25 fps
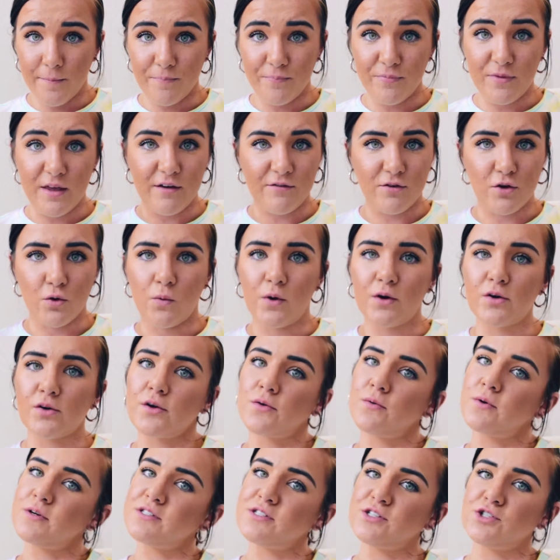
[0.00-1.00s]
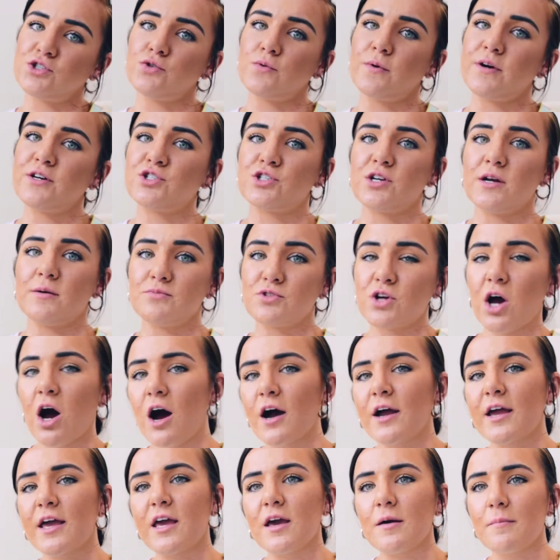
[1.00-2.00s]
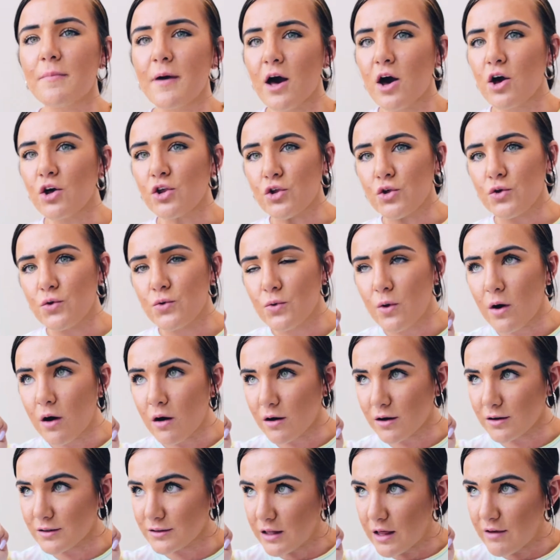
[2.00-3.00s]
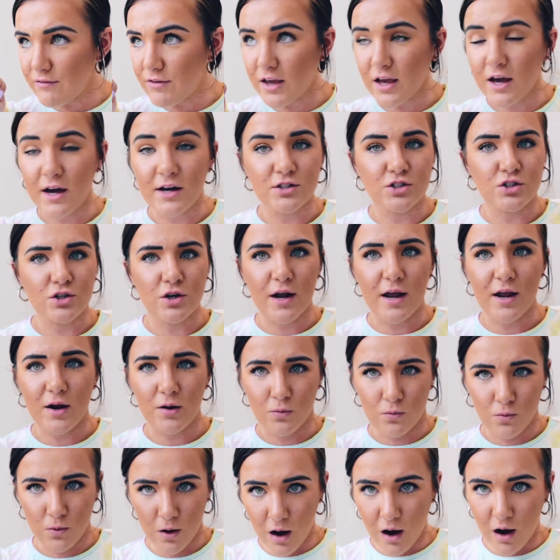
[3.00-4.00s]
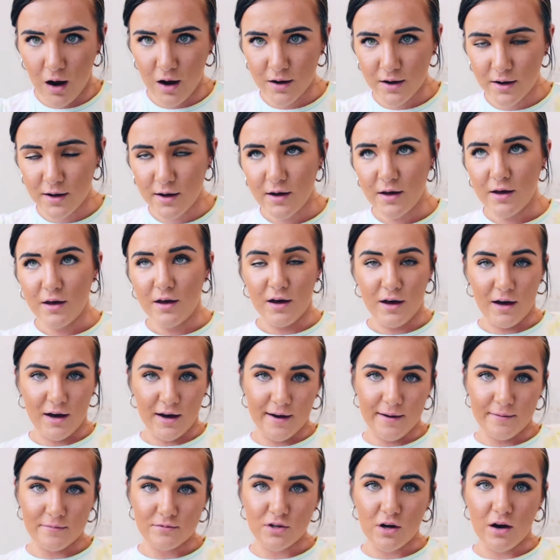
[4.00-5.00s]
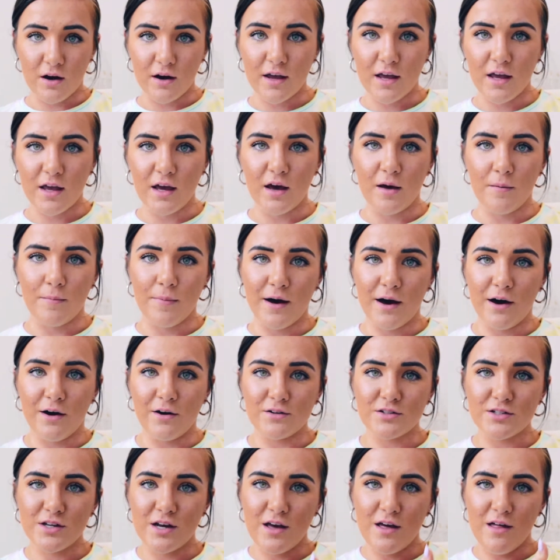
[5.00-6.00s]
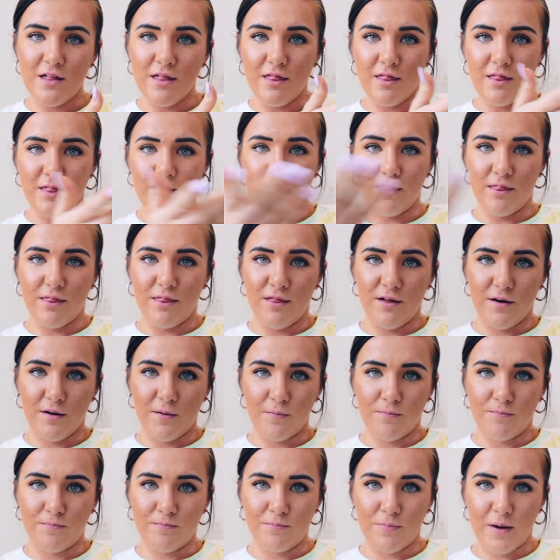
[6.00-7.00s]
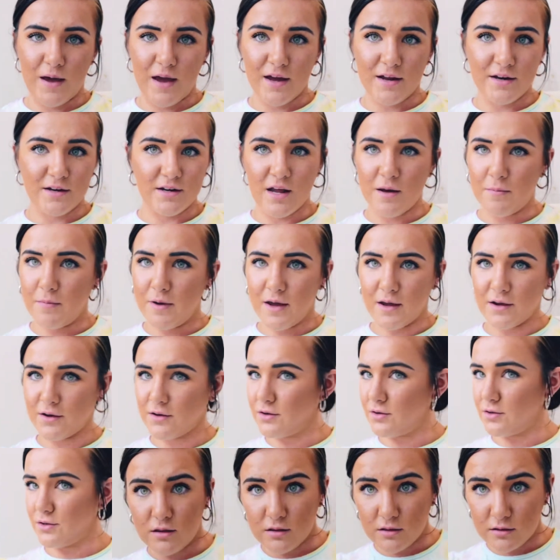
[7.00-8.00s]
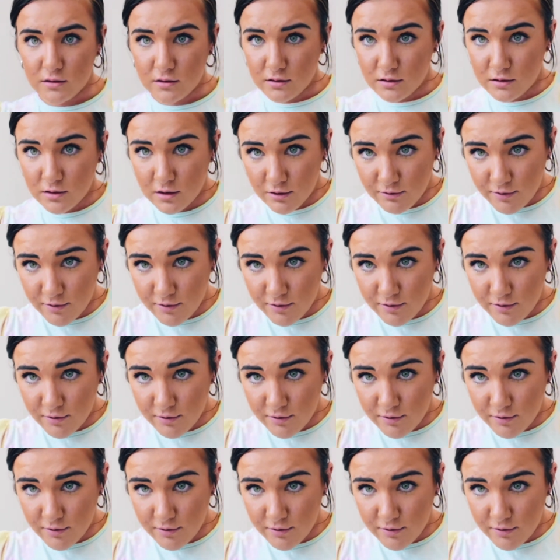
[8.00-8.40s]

If you're wondering what situation I'm talking about, you are living under a rock. I am talking about the pandemic, the